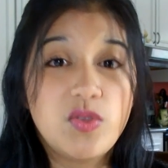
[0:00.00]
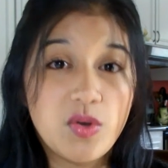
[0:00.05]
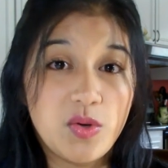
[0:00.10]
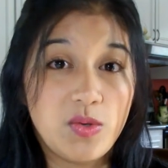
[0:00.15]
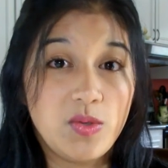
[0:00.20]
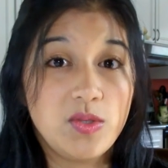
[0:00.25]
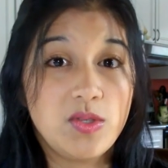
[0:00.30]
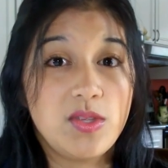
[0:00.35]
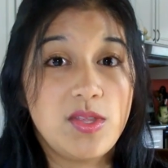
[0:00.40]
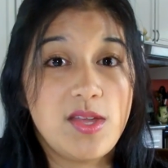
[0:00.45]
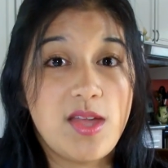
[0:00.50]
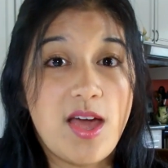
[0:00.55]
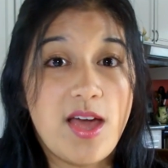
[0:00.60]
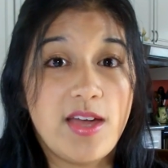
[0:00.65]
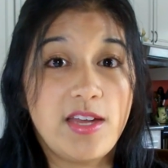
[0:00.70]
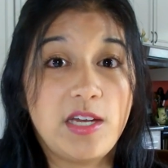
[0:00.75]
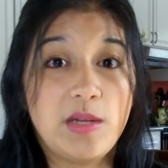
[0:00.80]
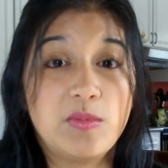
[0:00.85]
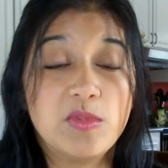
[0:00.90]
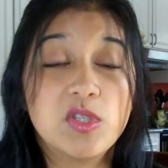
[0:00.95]
those are the
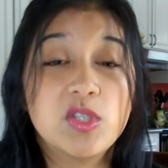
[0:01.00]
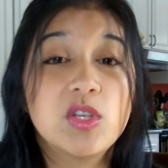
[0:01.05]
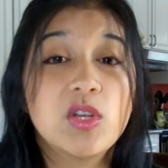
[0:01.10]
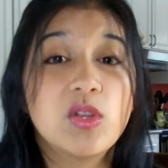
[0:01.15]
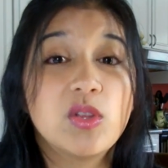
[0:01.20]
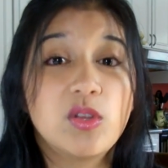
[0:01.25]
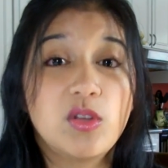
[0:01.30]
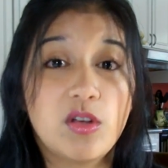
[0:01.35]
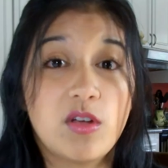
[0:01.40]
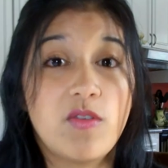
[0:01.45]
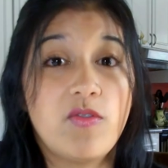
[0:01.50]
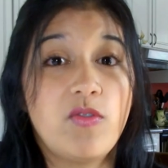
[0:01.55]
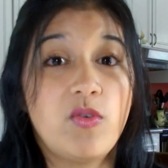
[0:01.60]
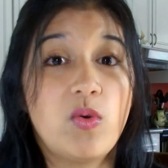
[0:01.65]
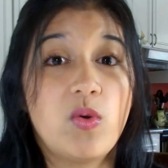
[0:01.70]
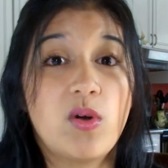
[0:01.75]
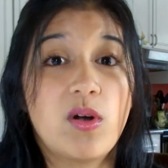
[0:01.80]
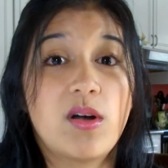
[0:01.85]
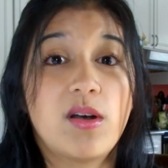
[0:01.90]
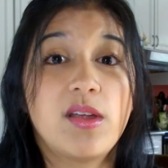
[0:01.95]
items to look
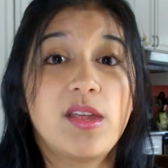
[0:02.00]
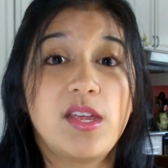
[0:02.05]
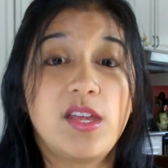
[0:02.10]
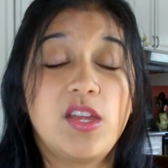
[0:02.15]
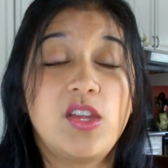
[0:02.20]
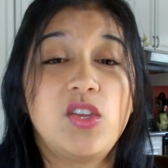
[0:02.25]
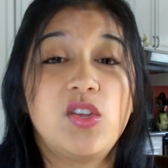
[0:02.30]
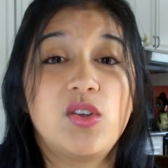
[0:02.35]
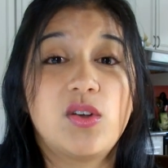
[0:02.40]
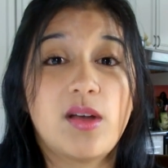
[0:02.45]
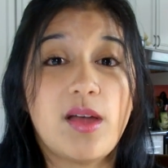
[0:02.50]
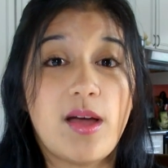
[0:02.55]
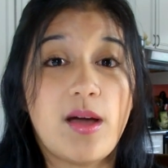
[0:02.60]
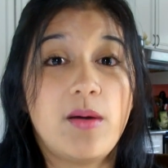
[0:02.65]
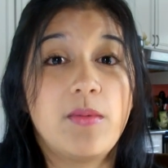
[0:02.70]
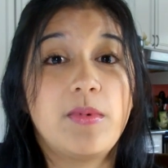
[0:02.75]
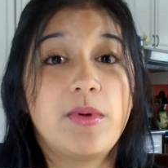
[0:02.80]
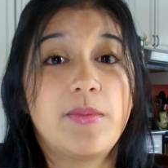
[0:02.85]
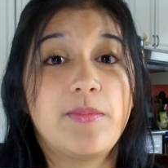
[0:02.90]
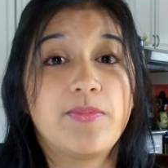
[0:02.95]
for in your
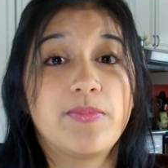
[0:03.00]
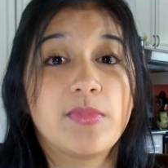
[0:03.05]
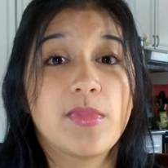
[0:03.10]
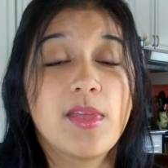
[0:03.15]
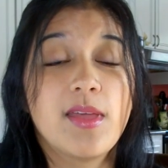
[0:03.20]
album.